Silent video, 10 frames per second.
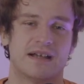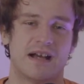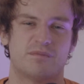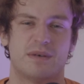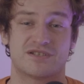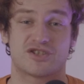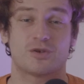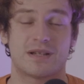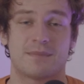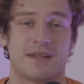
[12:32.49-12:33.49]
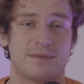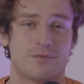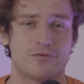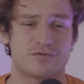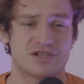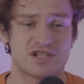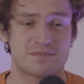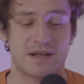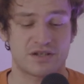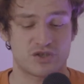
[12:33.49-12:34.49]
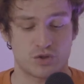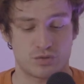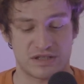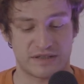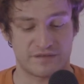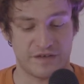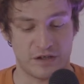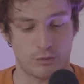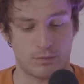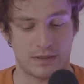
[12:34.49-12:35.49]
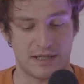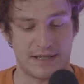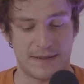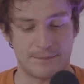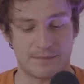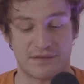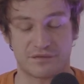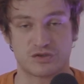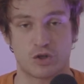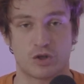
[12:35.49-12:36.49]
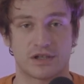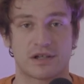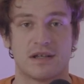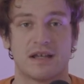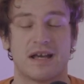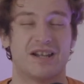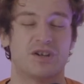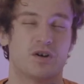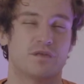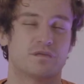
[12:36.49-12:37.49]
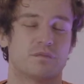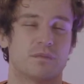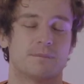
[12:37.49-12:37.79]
I've met so many people just by shooting film. I've joined a lot of